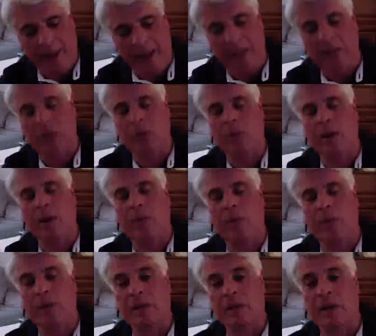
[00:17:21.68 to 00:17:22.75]
the way it
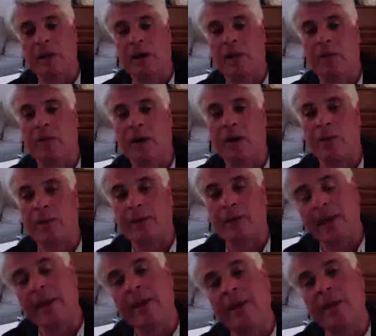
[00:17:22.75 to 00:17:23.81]
was in Colorado and
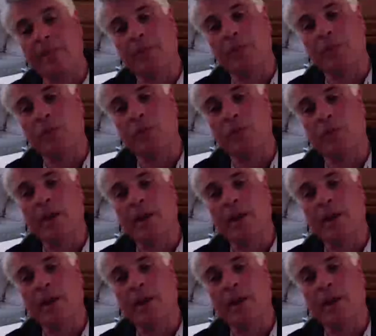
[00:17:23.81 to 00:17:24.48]
getting it approved